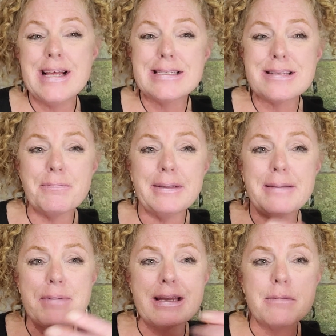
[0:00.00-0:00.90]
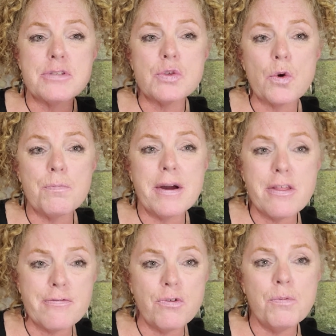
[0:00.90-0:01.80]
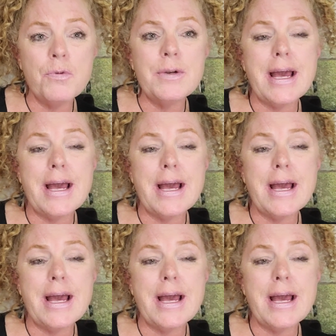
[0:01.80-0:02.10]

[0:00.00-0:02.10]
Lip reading: simply being absorbed by the full moon